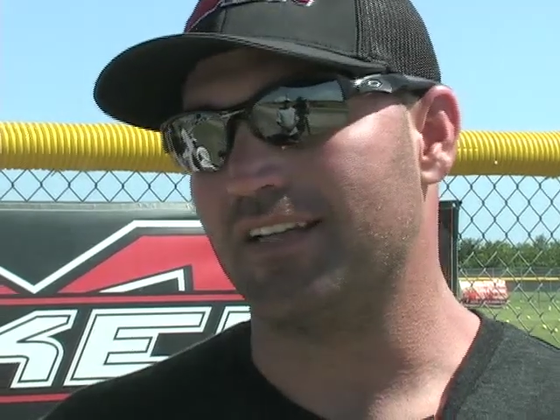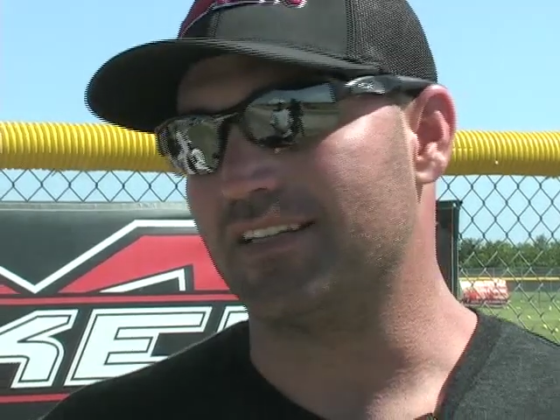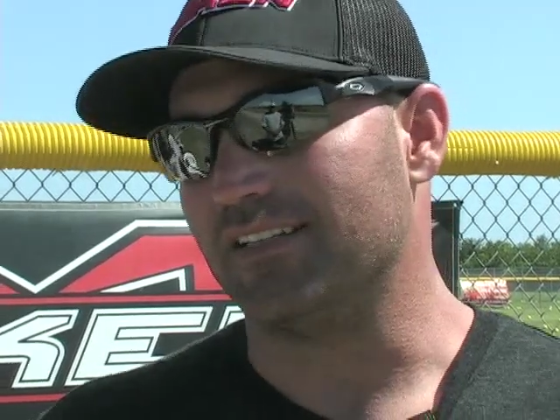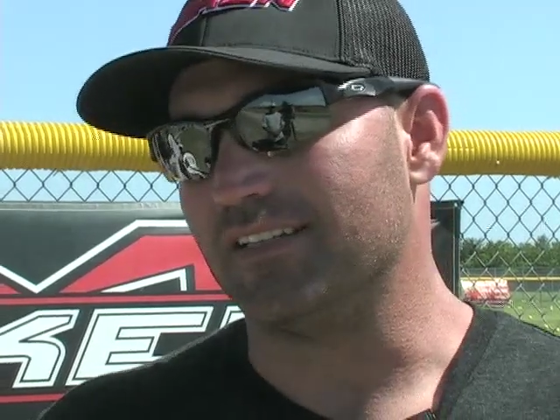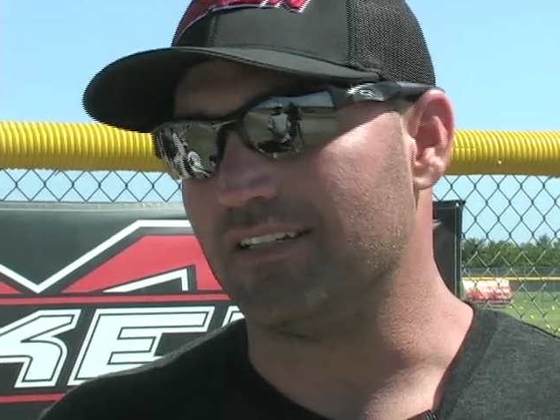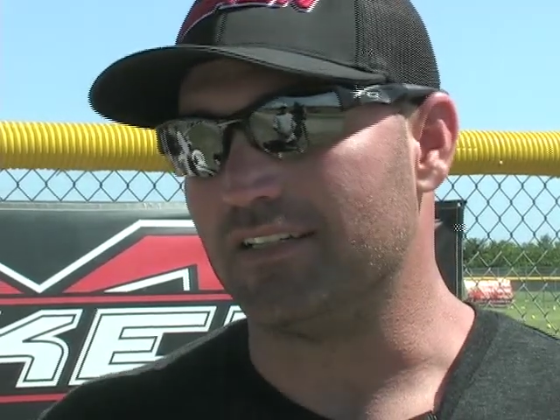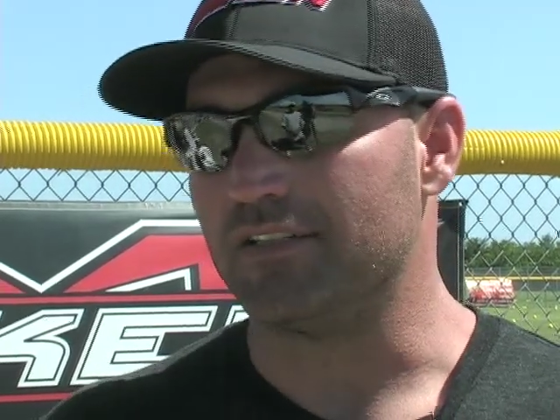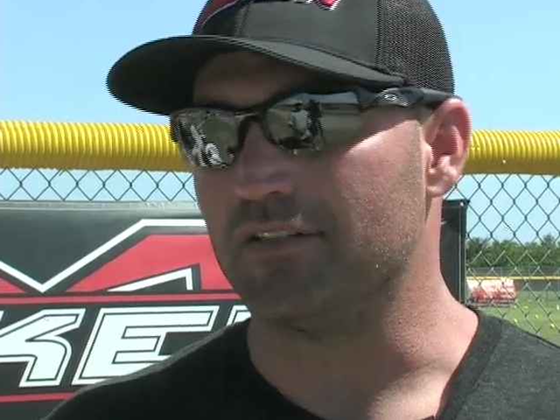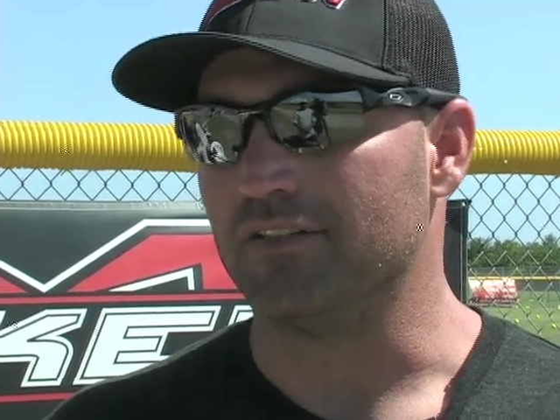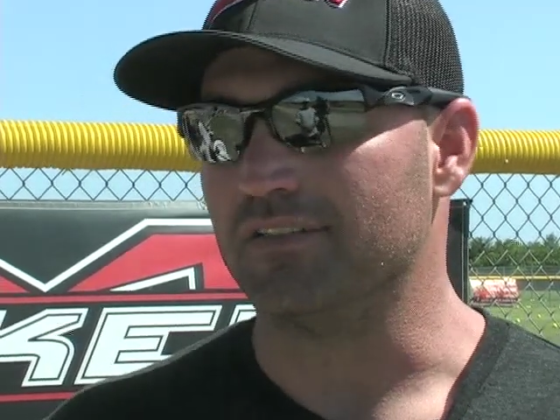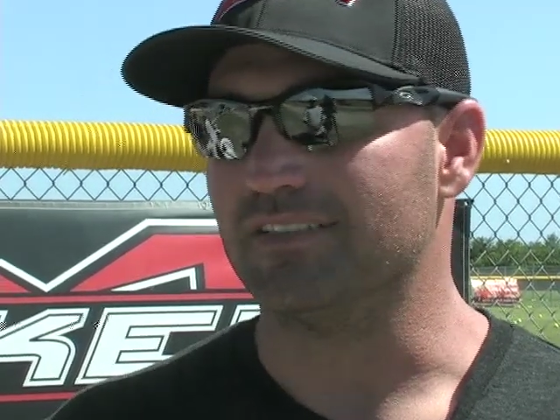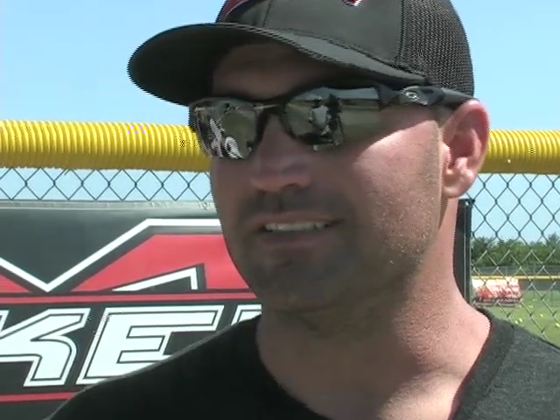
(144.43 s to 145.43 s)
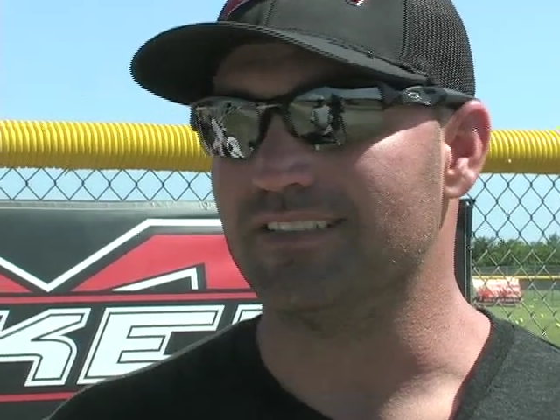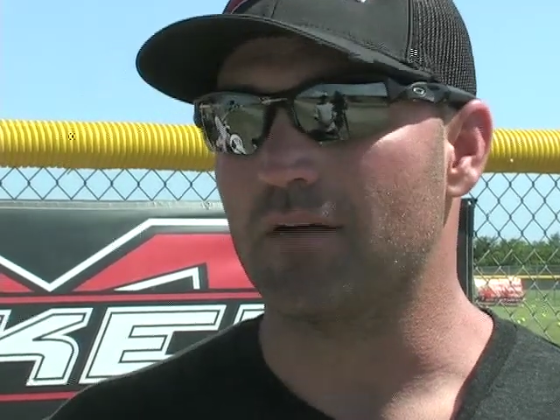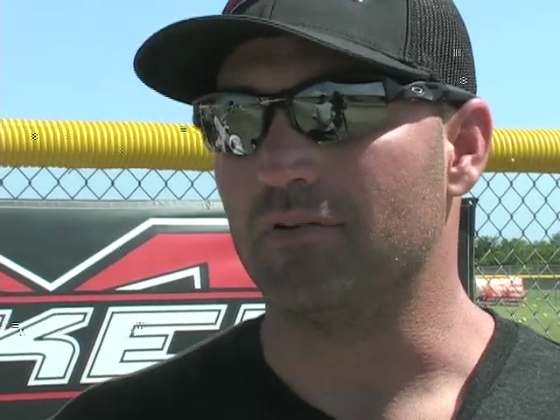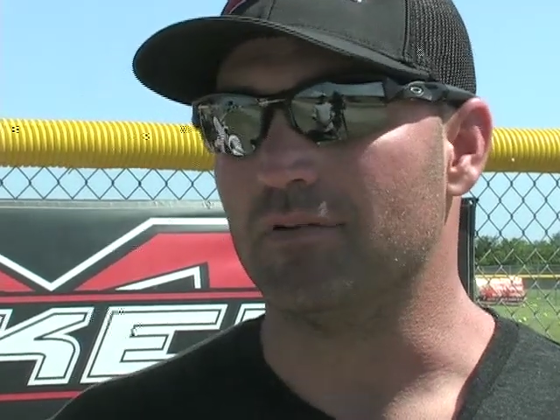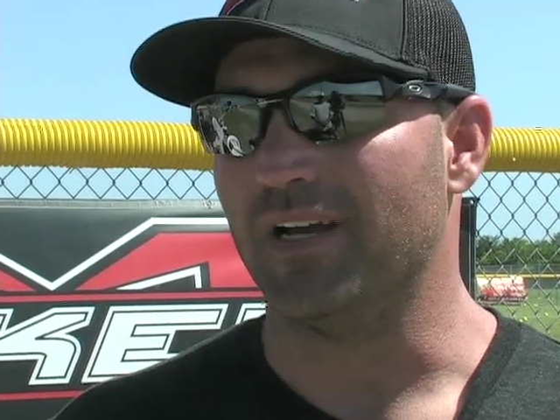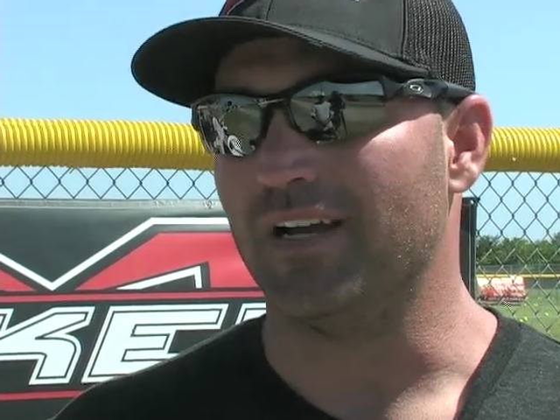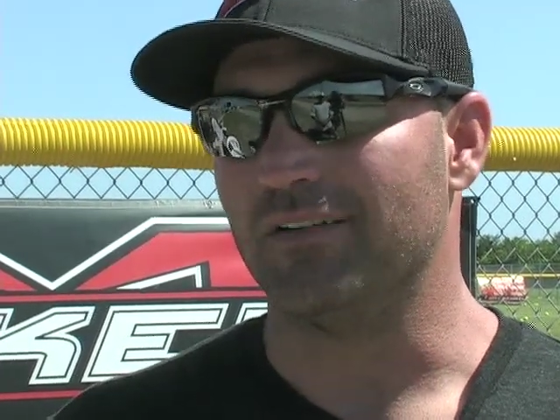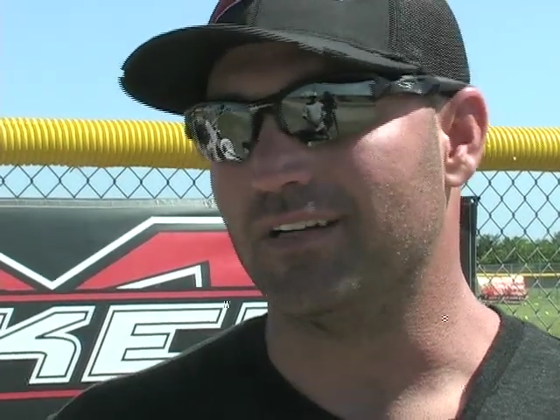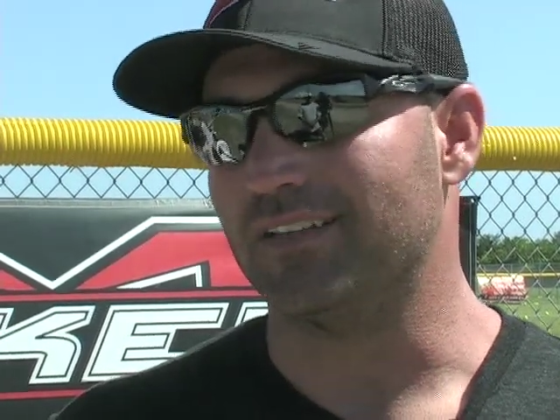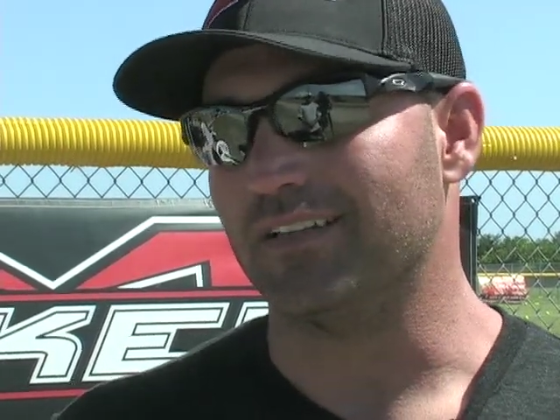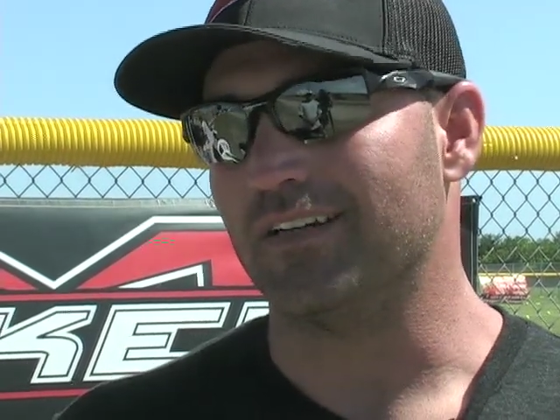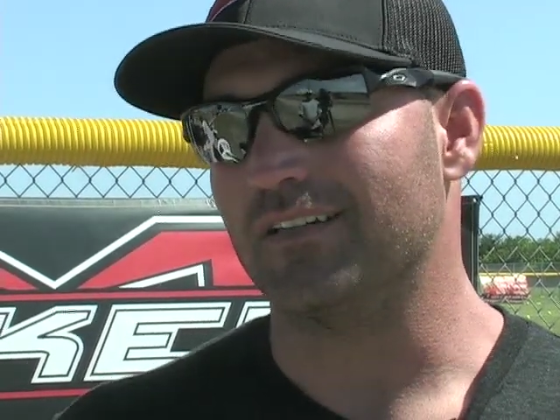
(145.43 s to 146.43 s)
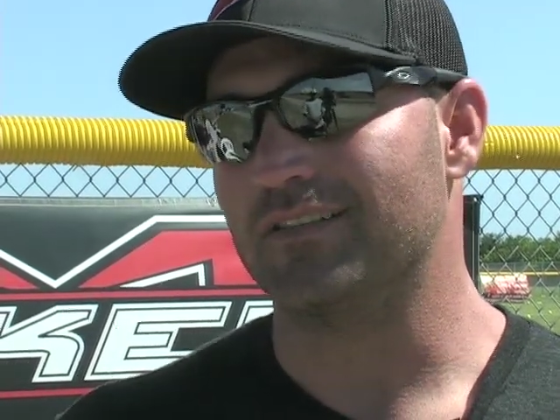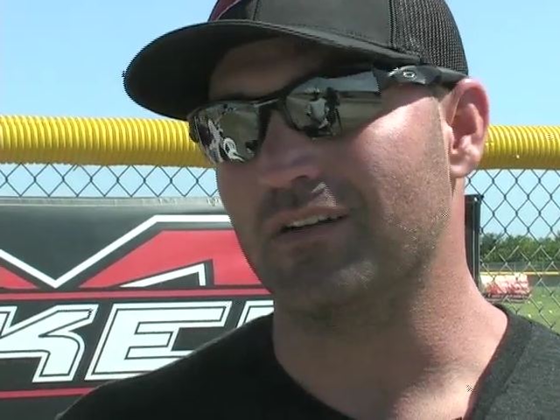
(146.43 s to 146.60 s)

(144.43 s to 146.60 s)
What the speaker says: at the elite and you're at the top of the mountain right there.